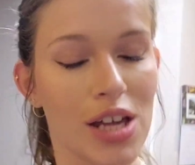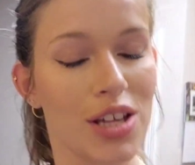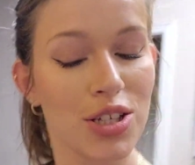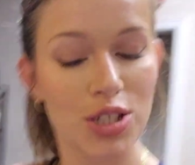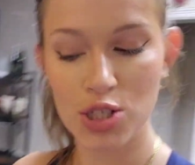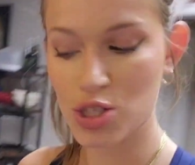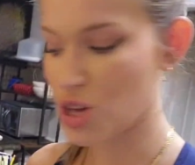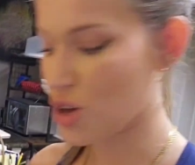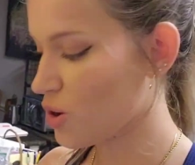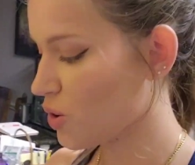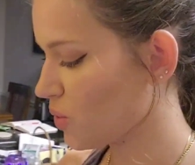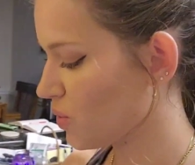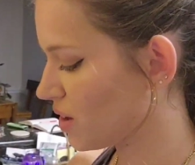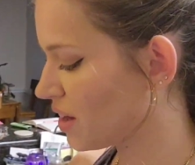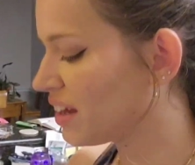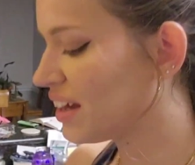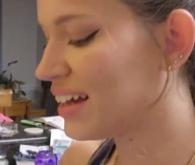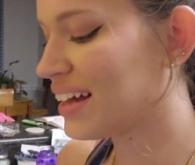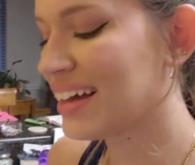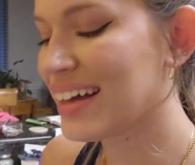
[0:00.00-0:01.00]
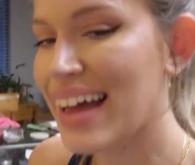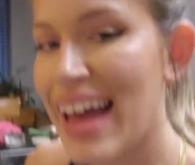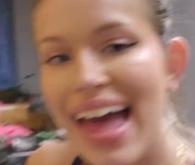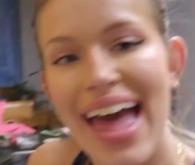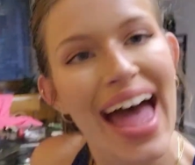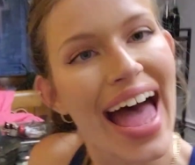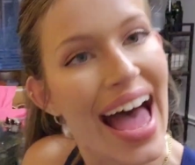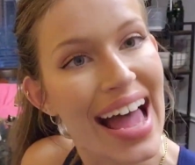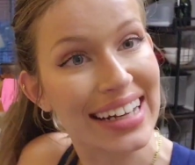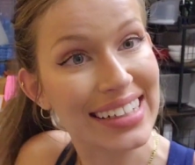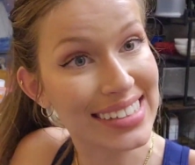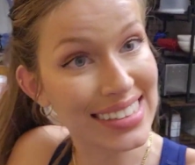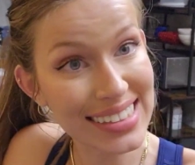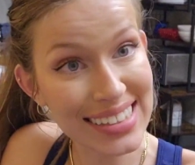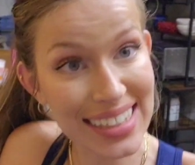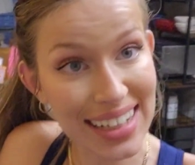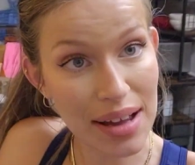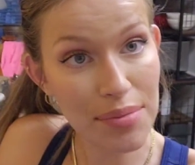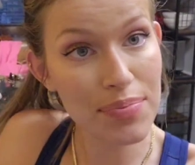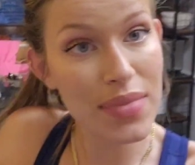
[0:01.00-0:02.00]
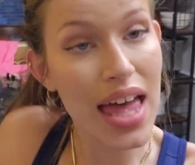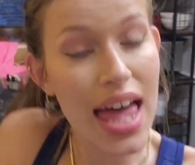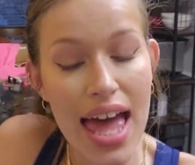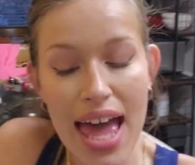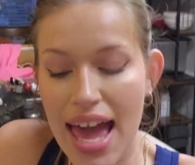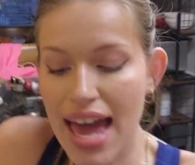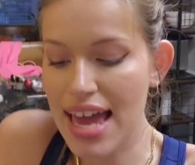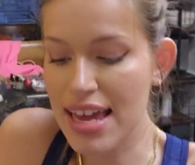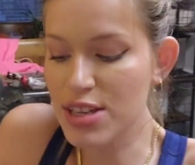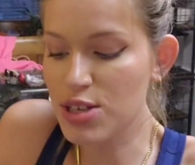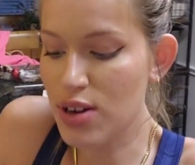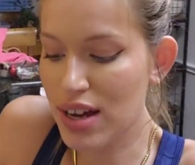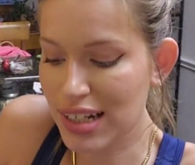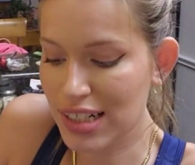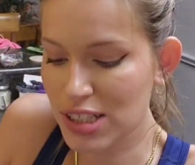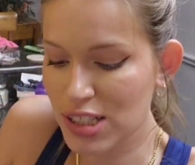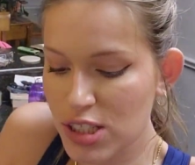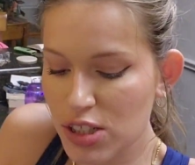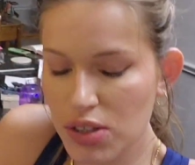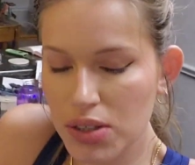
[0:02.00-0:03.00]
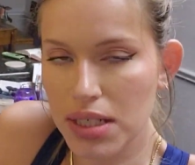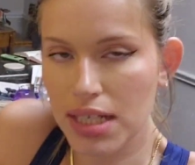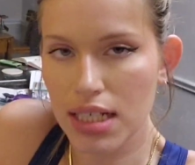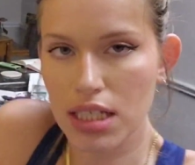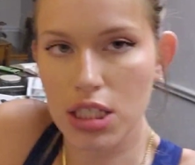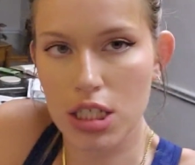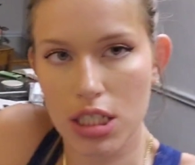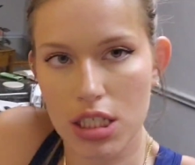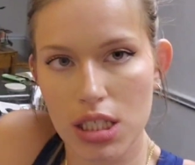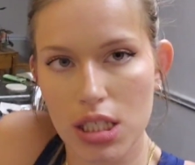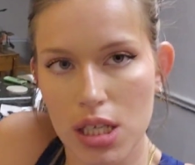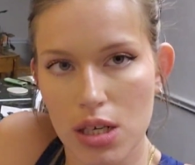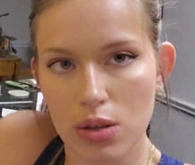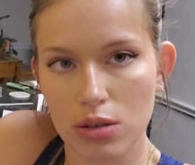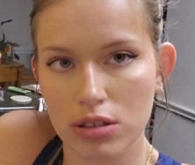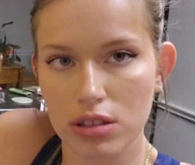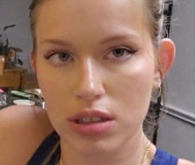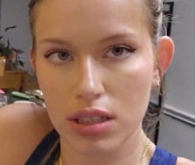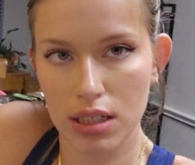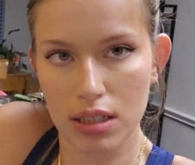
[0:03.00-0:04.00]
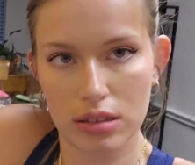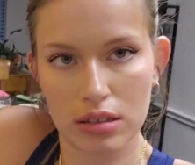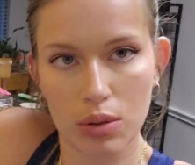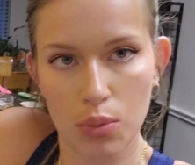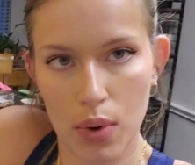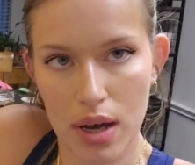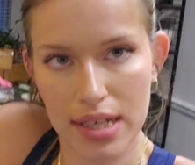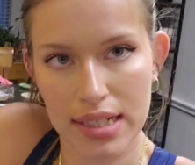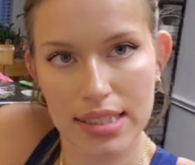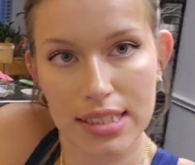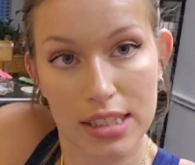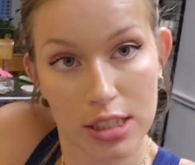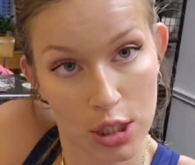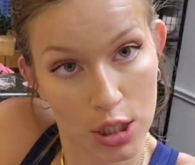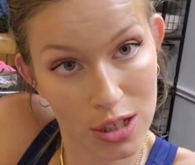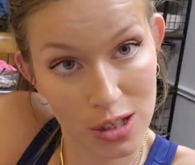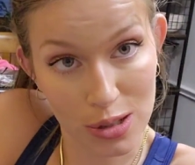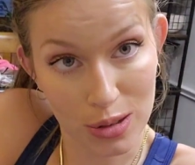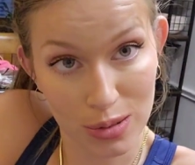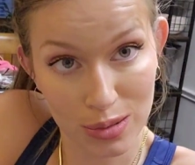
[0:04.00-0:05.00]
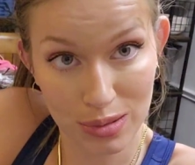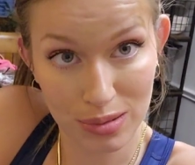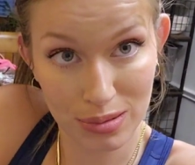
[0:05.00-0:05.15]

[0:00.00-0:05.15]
So I just looked it up, and you actually don't need just the yolks, you need the whites too,